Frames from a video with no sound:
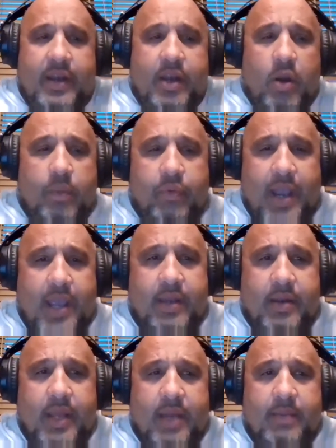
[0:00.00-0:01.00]
And I know Brian
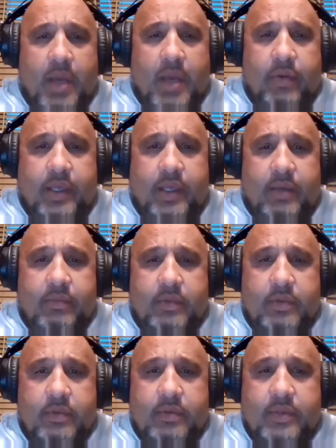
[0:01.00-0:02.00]
and Melanie,
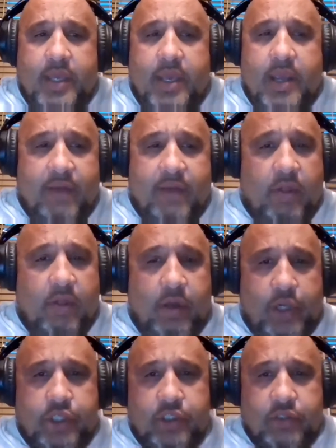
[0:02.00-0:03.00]
they have a lot of
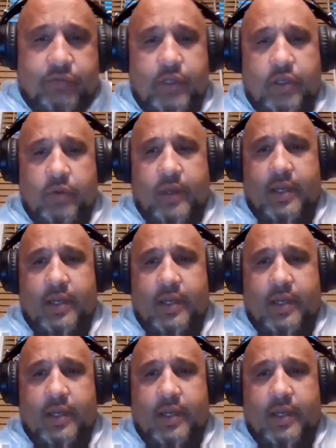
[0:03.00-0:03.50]
questions for you.